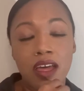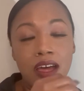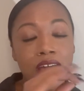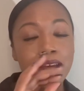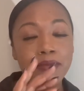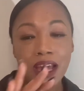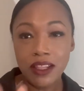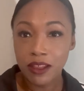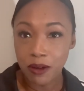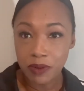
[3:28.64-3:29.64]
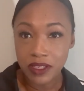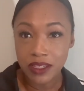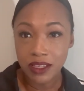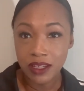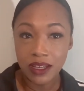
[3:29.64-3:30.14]
I am not a therapist.
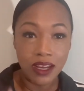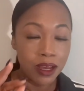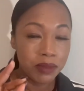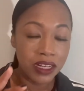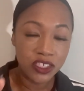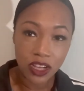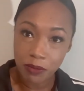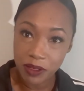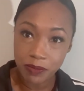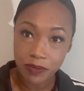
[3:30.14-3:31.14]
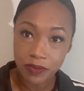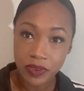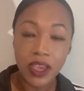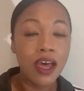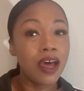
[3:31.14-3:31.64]
I'm not a shaman.
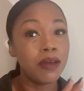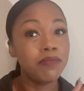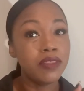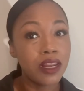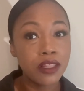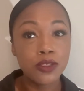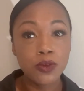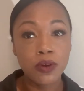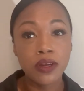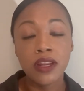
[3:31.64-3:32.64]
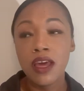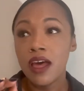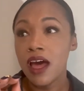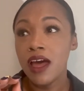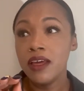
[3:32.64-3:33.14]
I am none of the sort.
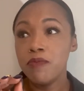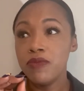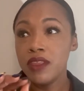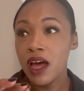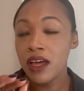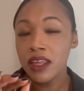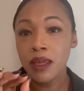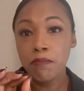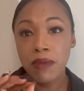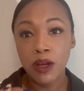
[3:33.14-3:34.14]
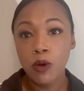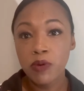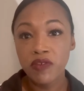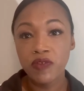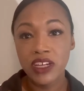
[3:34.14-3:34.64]
I am not a medical
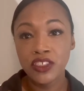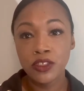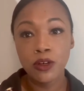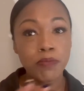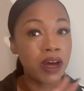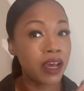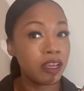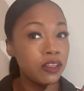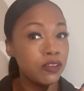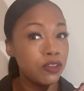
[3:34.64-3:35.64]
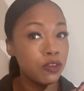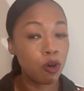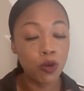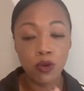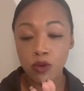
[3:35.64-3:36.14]
professional by
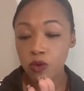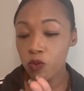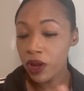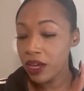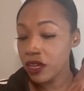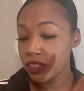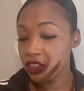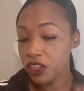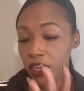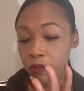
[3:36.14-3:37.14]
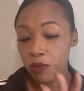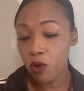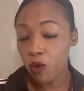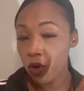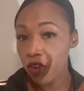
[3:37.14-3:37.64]
no way, shape,
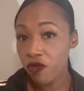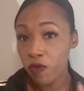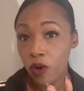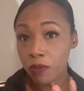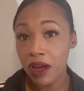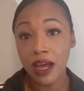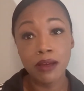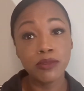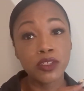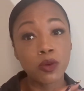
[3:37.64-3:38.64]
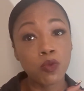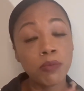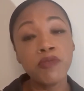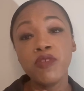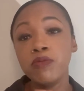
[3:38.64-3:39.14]
or form. I am just a
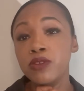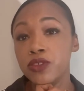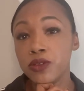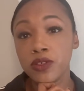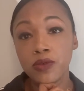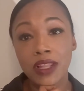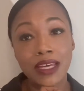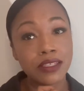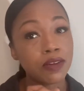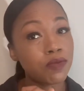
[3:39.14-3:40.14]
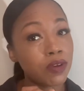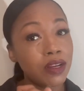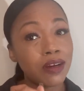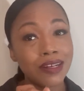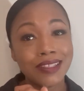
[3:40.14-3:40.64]
woman from New Jersey who likes to run
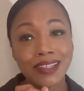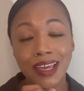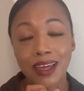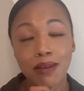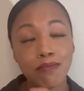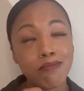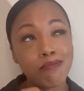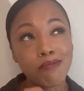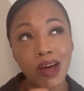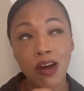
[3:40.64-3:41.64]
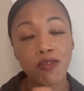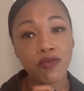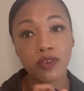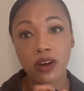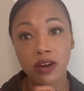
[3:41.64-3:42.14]
her damn
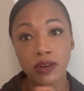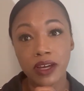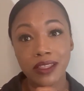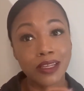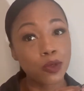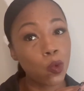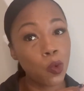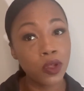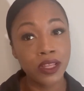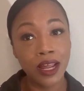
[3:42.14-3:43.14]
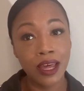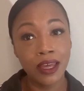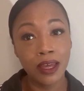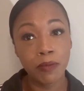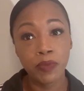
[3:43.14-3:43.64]
mouth. All right, that's all that I
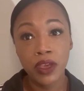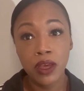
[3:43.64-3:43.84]
am.